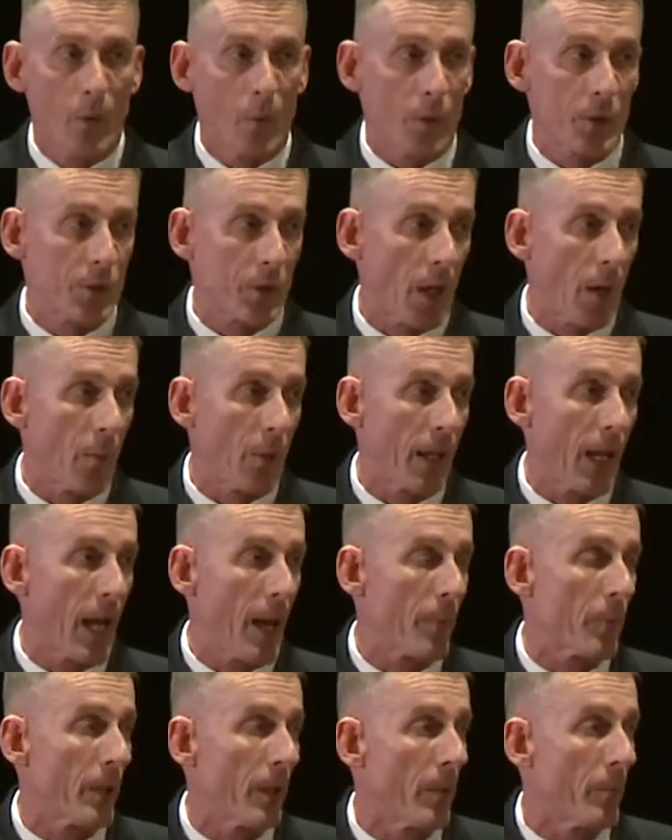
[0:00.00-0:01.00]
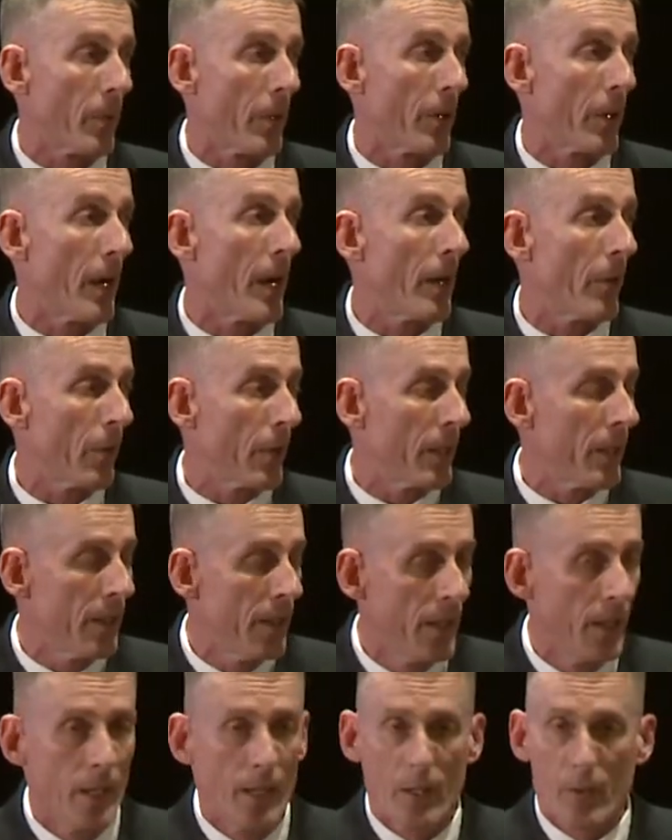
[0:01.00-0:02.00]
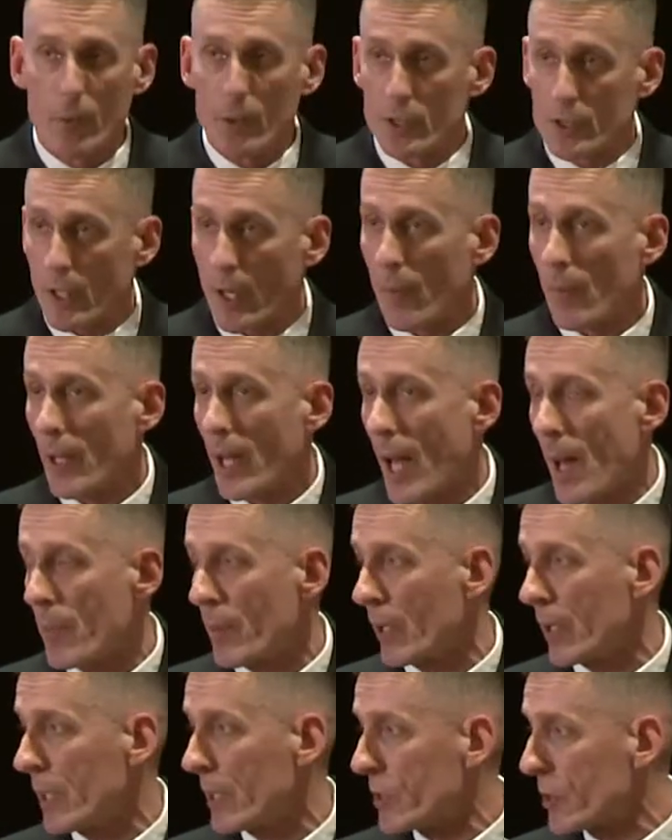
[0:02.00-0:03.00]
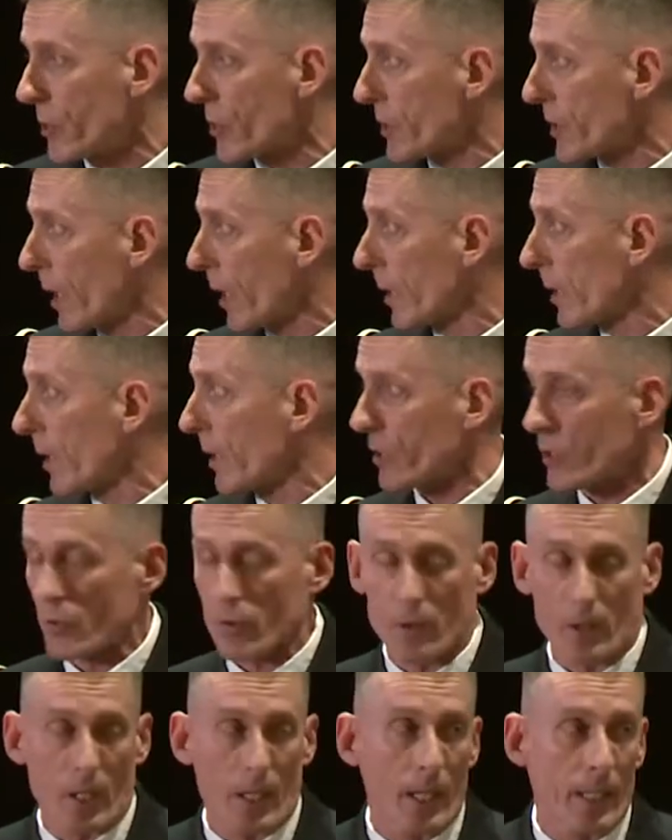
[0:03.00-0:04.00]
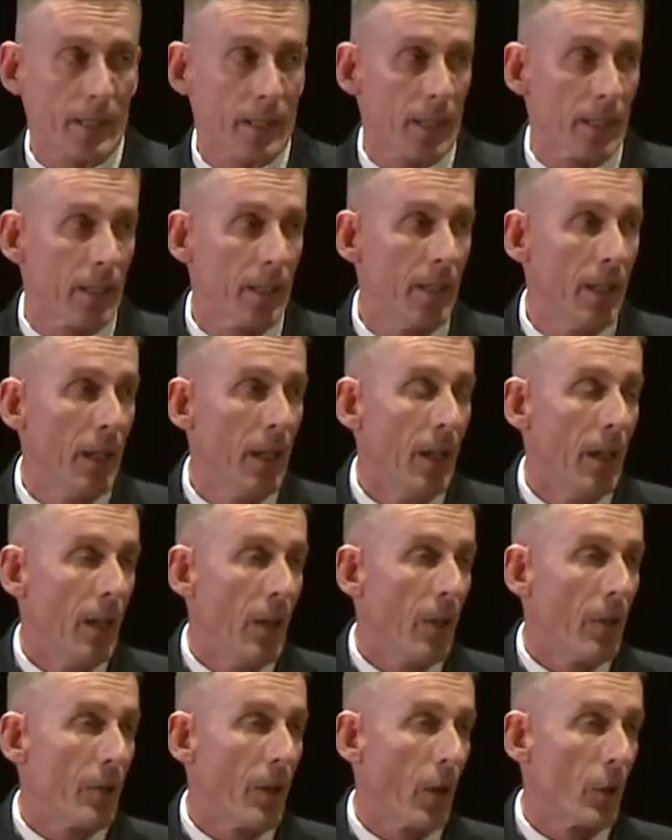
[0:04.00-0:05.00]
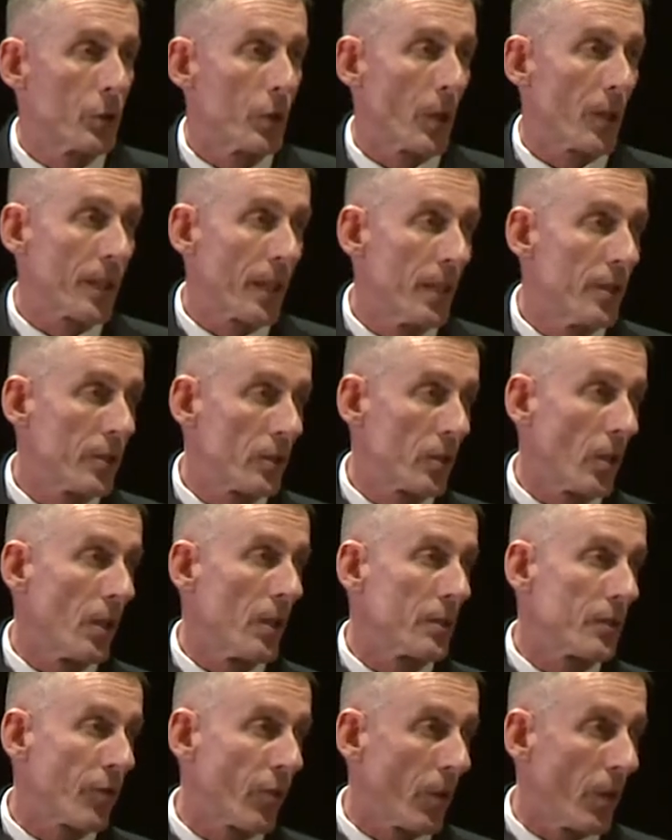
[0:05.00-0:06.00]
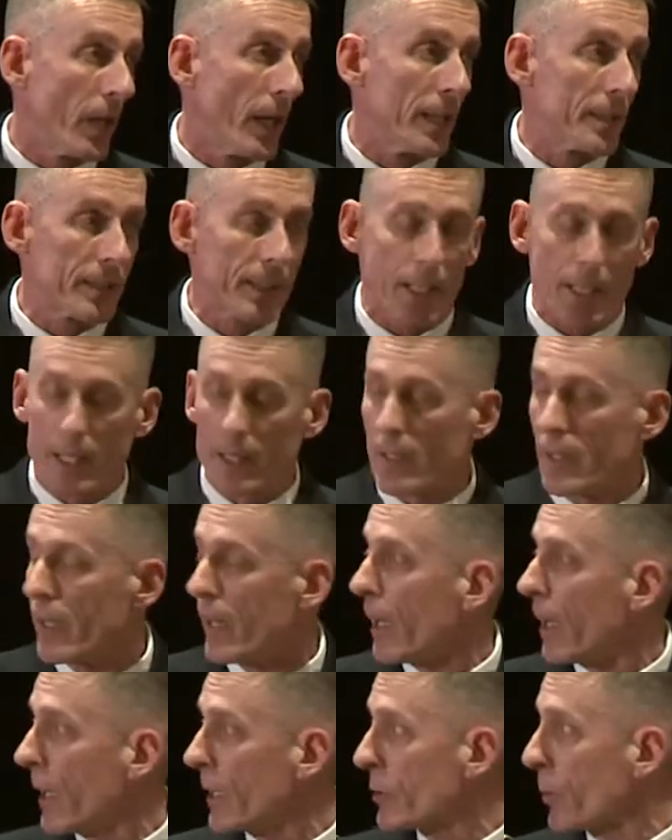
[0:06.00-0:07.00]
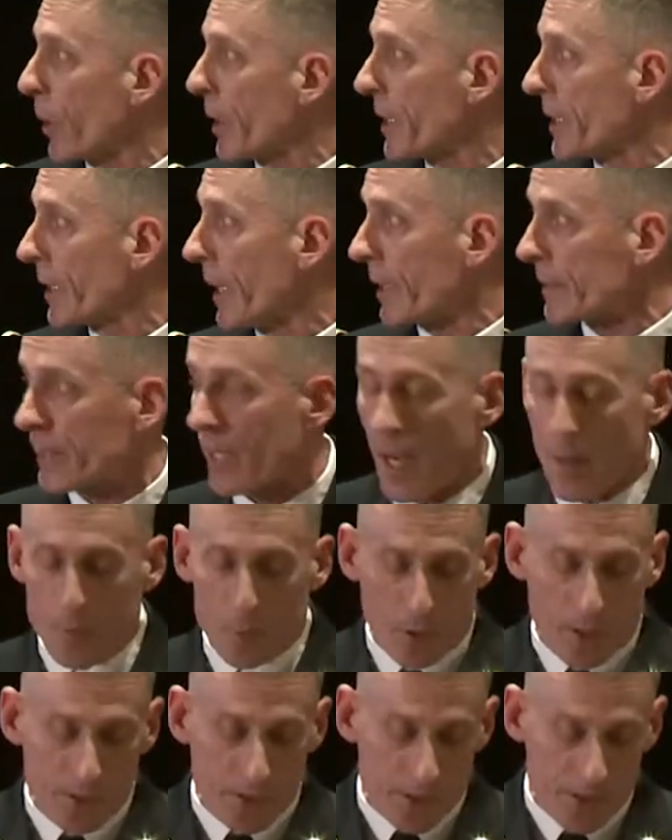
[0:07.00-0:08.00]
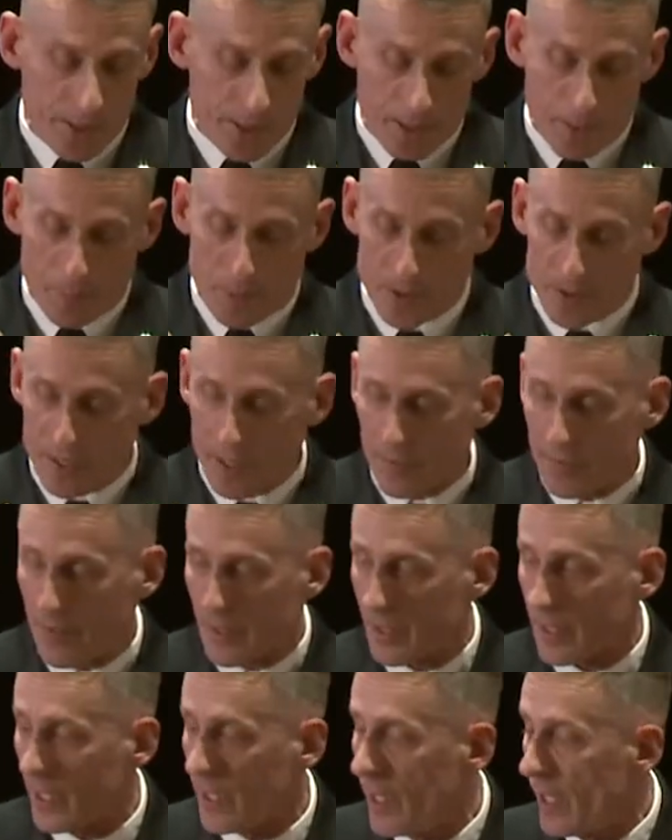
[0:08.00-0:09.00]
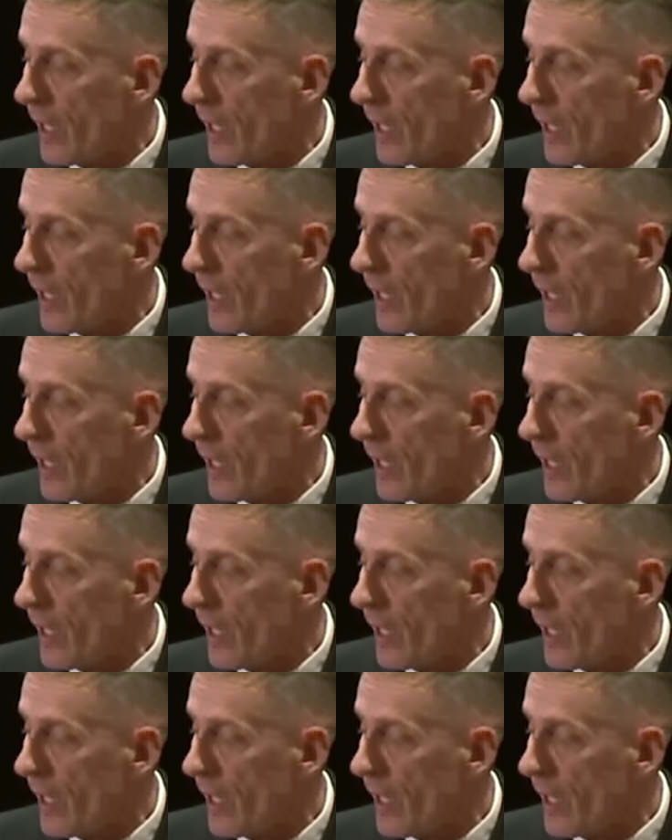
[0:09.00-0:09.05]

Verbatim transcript: we saw what happened in Marawi, we saw what happened on Easter Sunday in Sri Lanka. Those are concerns for us in, as we conduct operations in the Pacific.